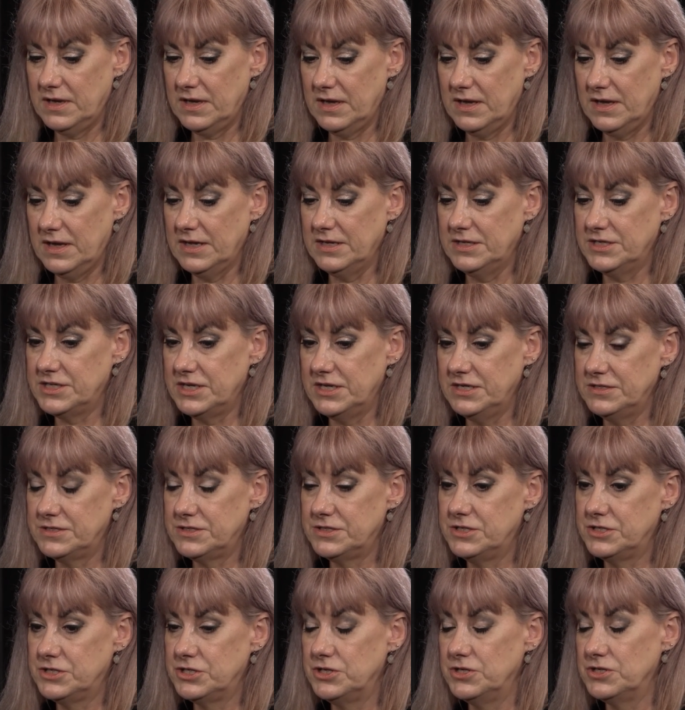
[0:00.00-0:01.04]
uh, into
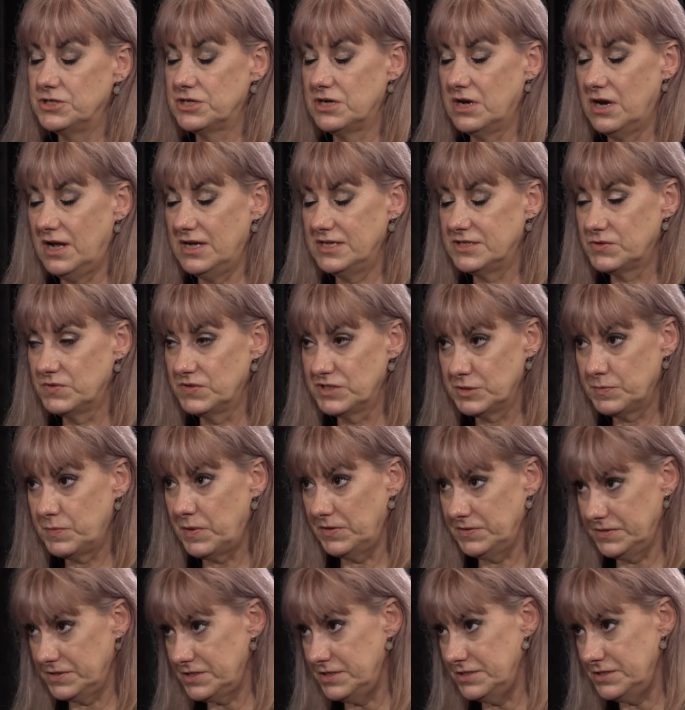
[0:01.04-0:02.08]
institutionalised
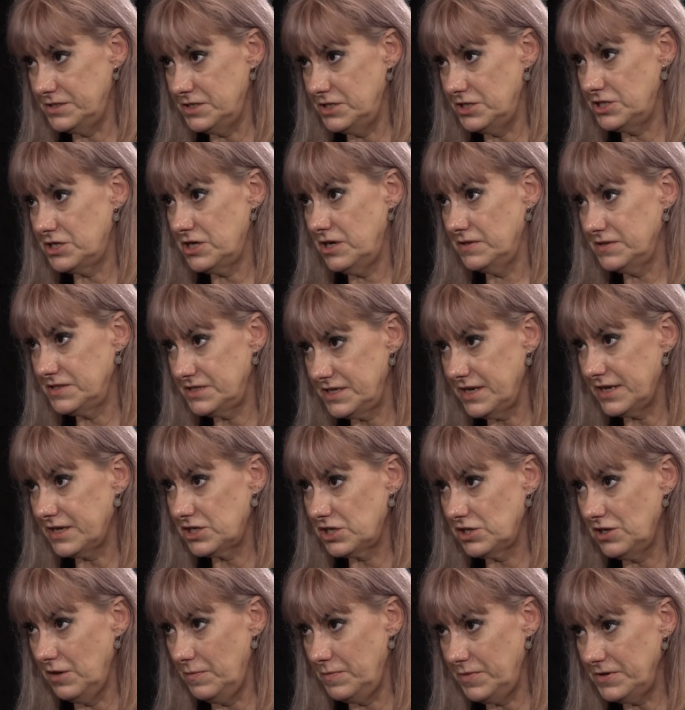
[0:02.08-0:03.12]
responses to child
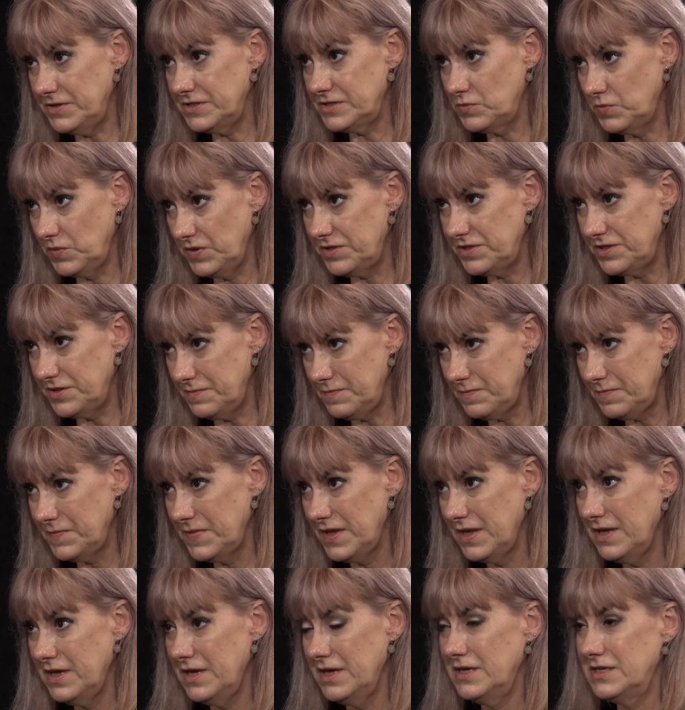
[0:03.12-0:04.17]
sexual abuse with them.
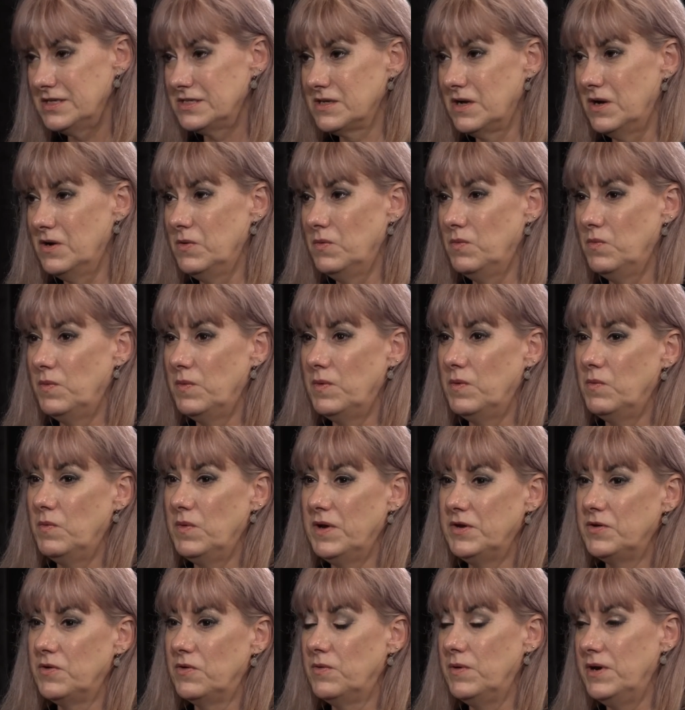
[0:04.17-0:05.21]
So
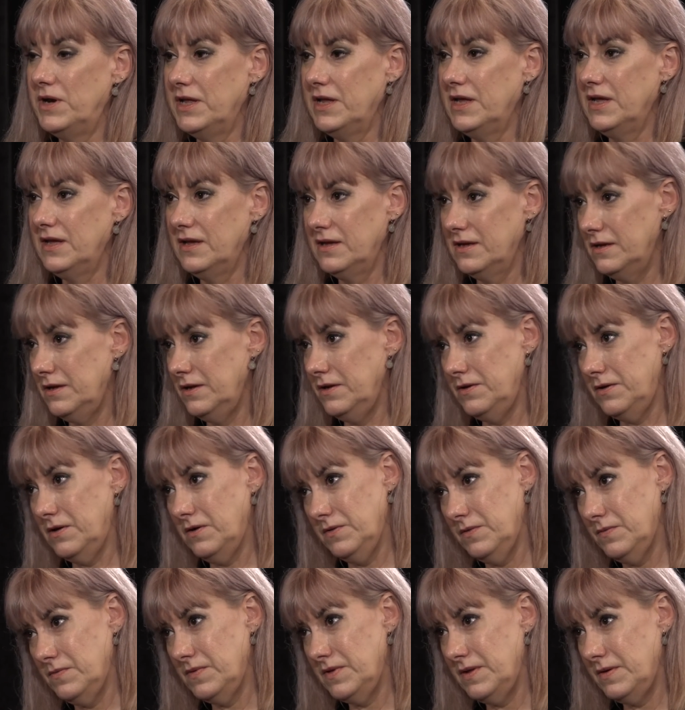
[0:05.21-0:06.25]
we'd already, you
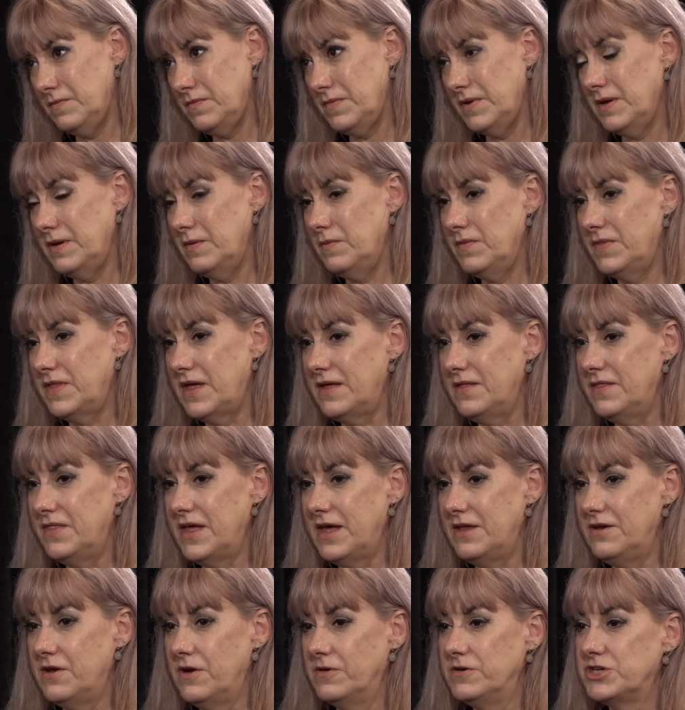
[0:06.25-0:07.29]
know, that,
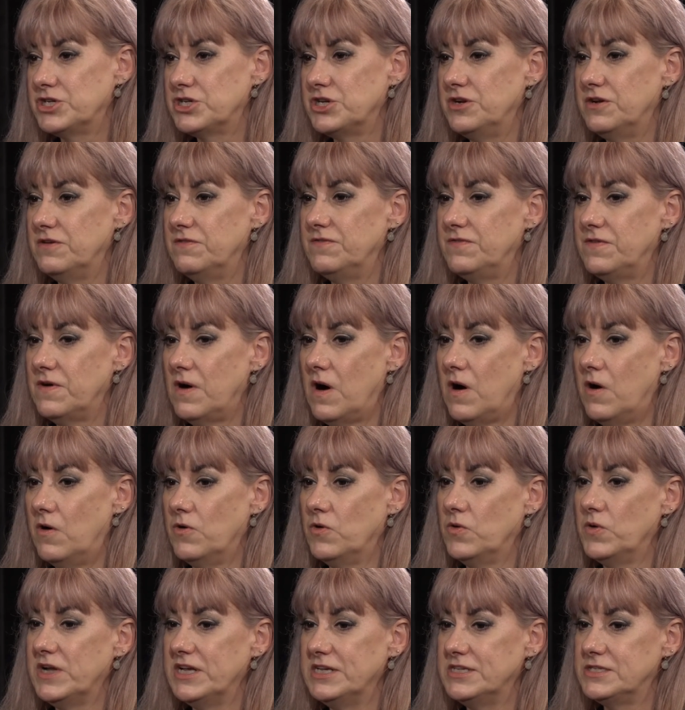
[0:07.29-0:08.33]
that notion of
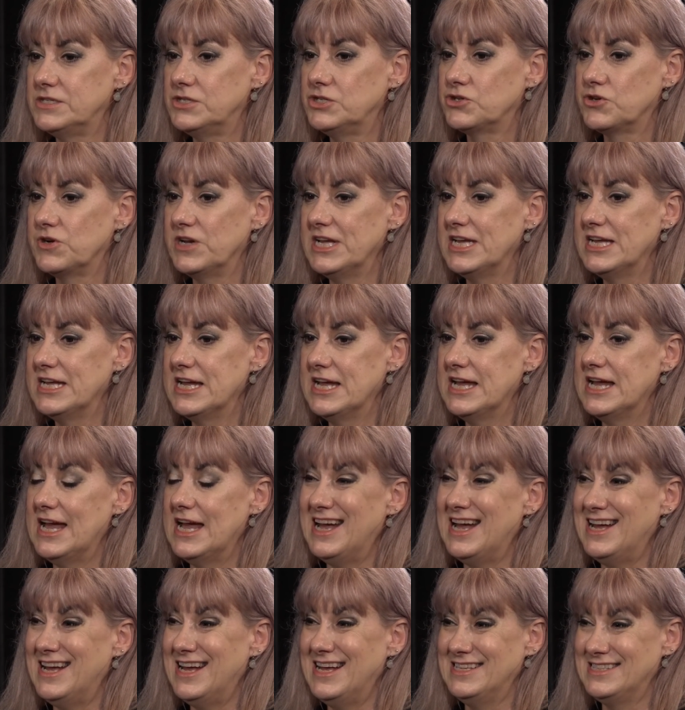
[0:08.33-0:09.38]
oral history
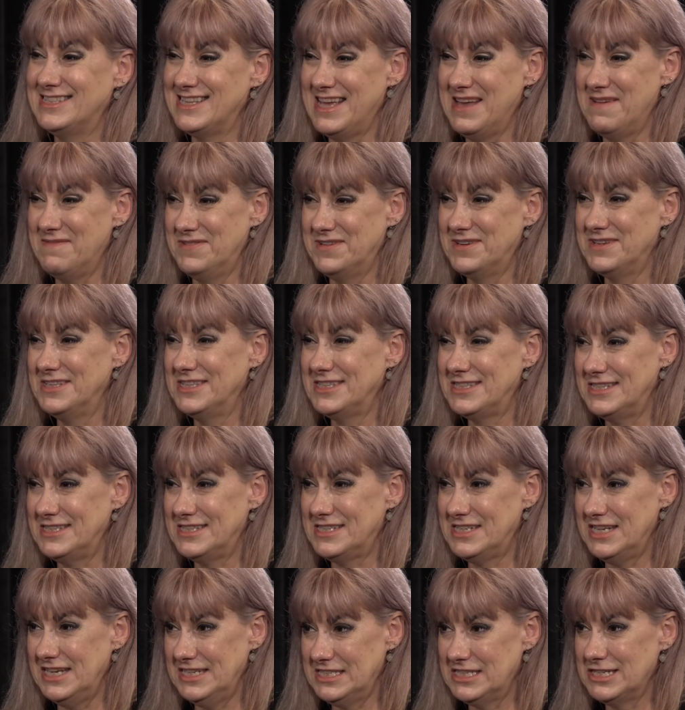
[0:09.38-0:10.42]
as evidence, as
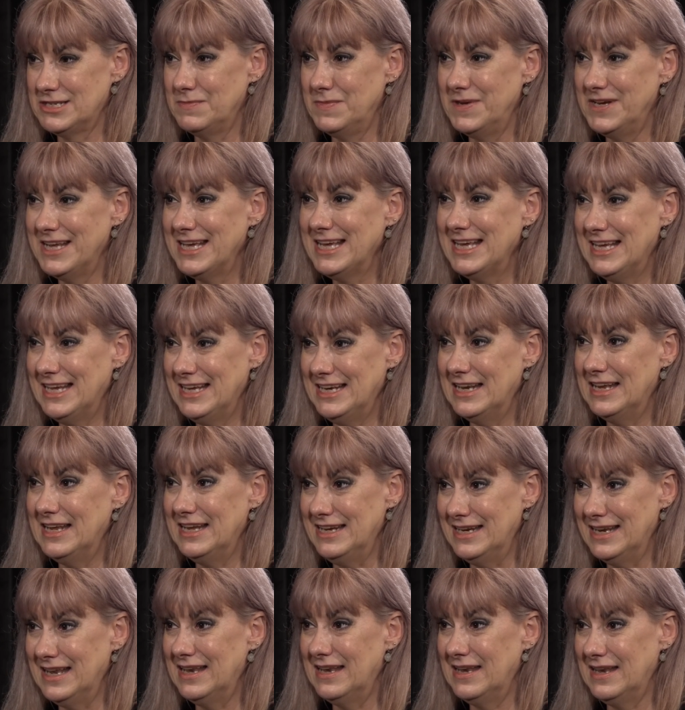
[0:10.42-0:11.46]
testimony in,
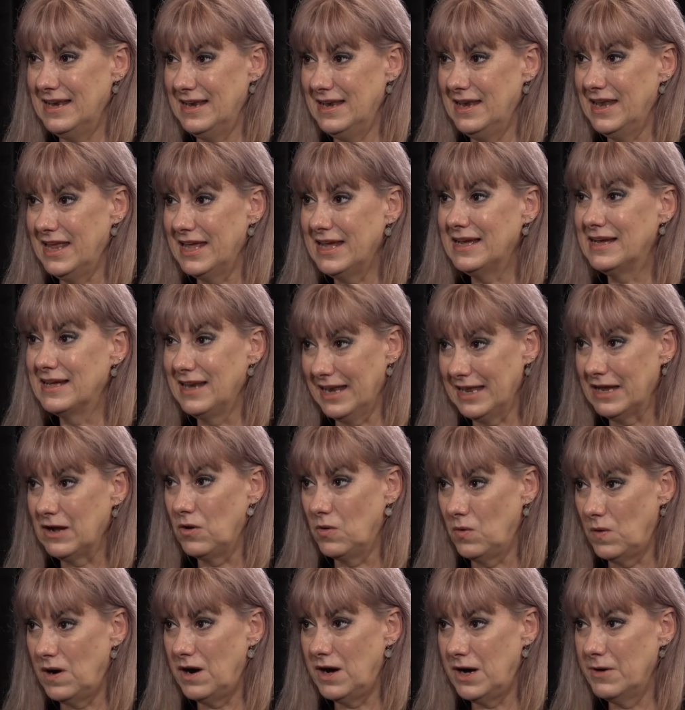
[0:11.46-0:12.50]
in a legal
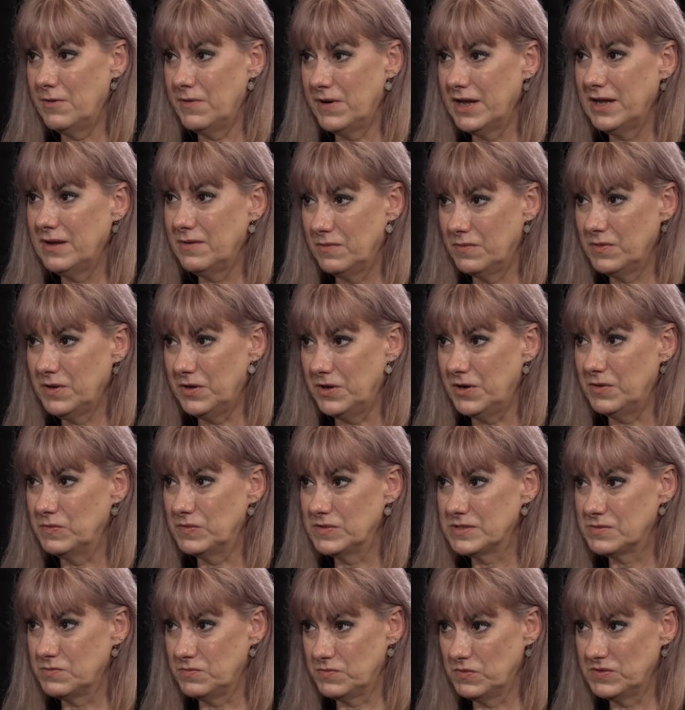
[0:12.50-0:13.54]
inquiry, you know,
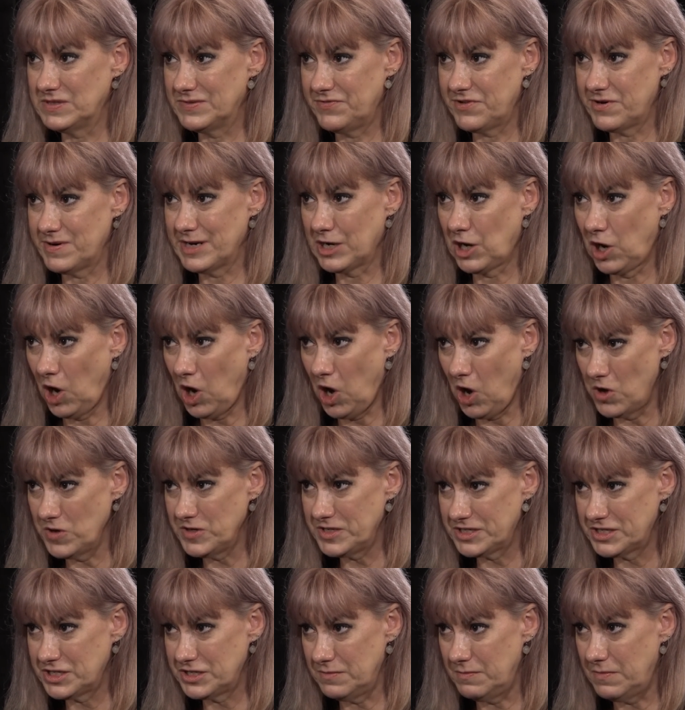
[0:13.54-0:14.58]
was, was very
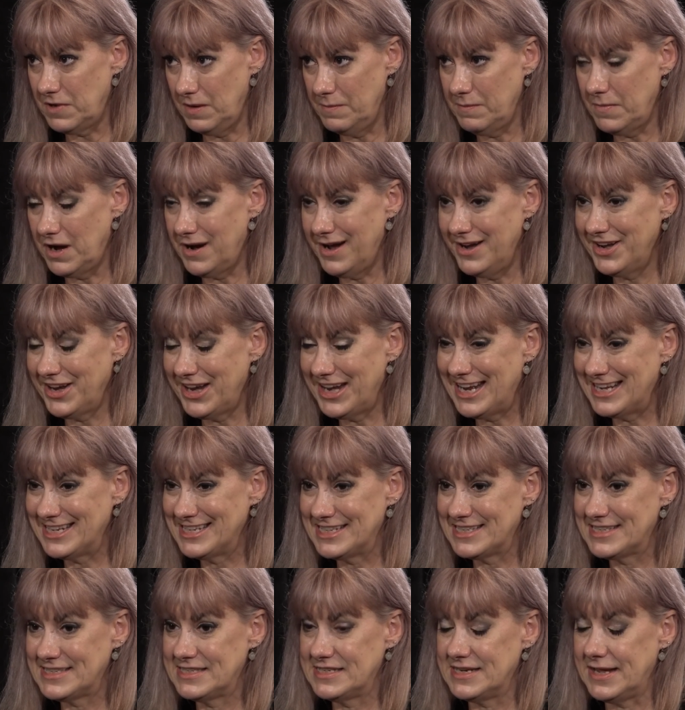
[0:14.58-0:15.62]
close to my mind and
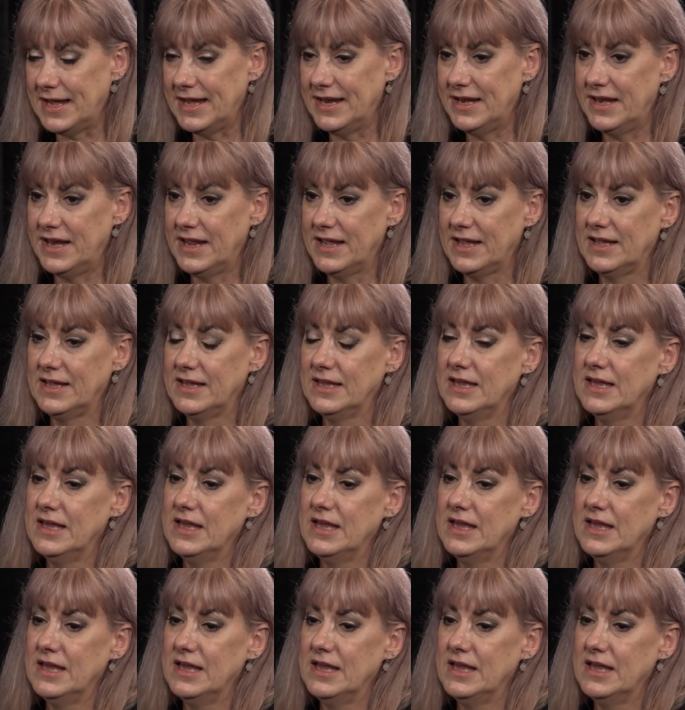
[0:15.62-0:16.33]
understanding.